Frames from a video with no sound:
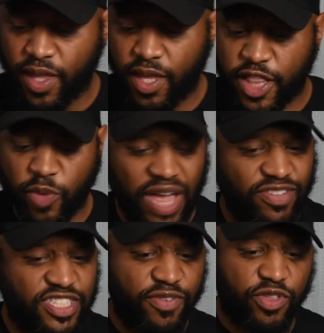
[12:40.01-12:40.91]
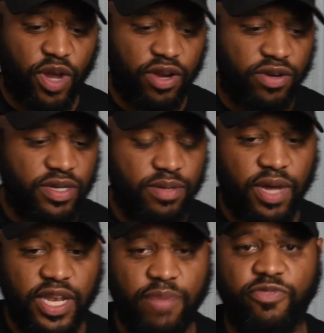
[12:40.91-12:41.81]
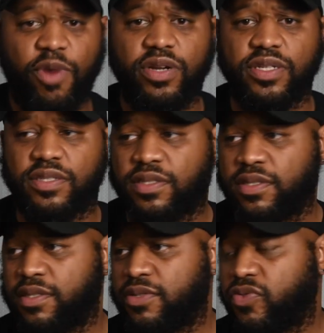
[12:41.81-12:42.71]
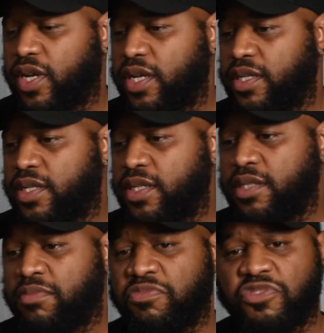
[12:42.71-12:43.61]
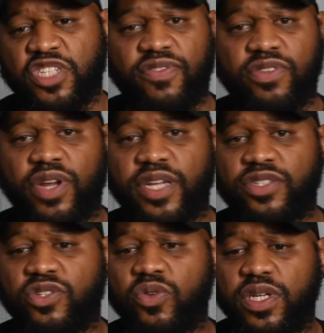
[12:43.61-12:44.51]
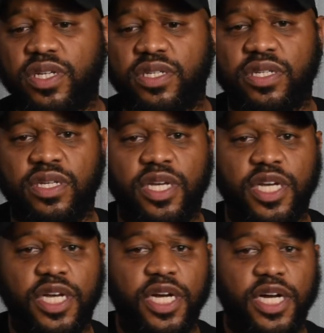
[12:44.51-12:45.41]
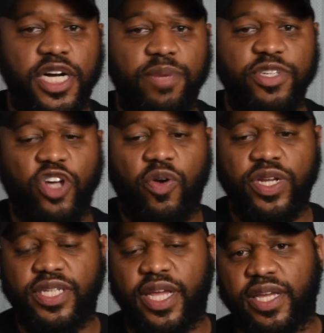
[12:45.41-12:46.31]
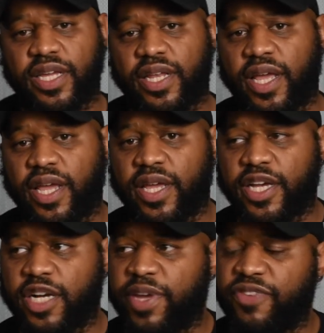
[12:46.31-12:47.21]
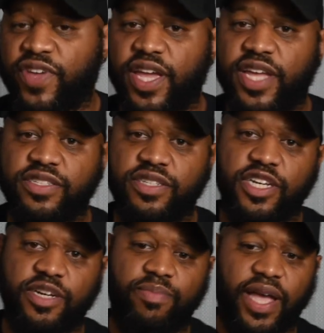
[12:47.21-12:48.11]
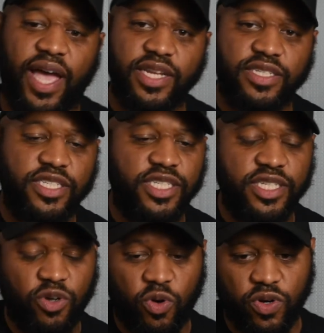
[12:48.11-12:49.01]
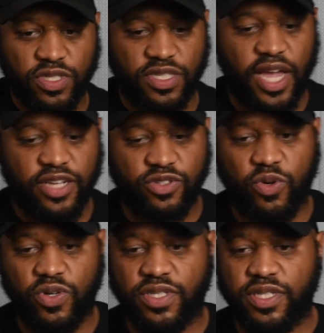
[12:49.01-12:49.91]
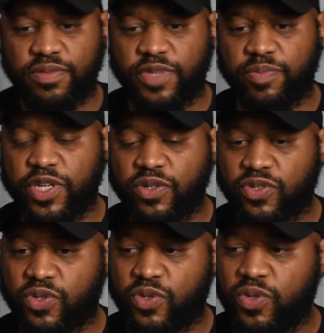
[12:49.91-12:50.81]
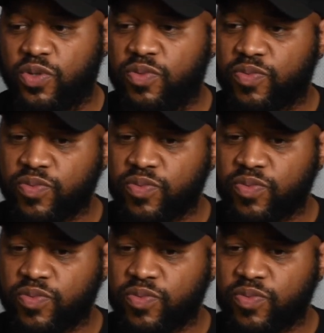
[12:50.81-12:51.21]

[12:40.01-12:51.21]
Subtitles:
Then we have a 7th grader by the name of Marcus, right? 7th grade student. He's already taken a advanced biology course, science course in middle school.